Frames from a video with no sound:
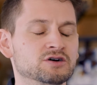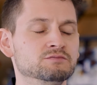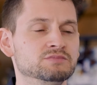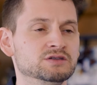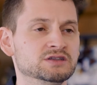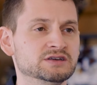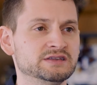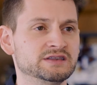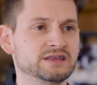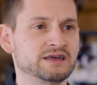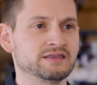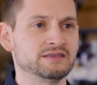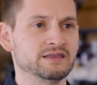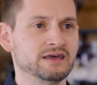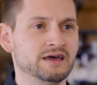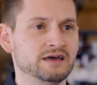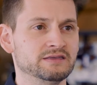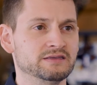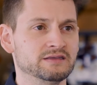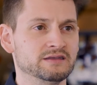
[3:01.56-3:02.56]
complete
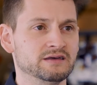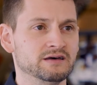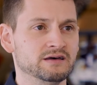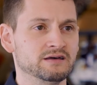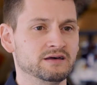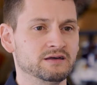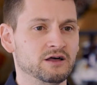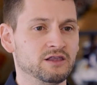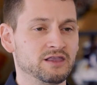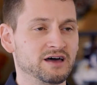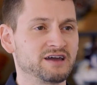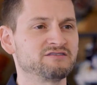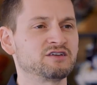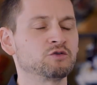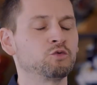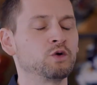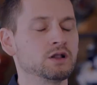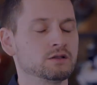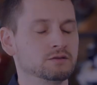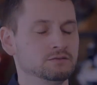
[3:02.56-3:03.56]
and alive
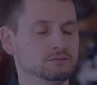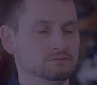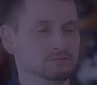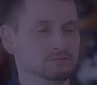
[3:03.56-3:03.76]
and well.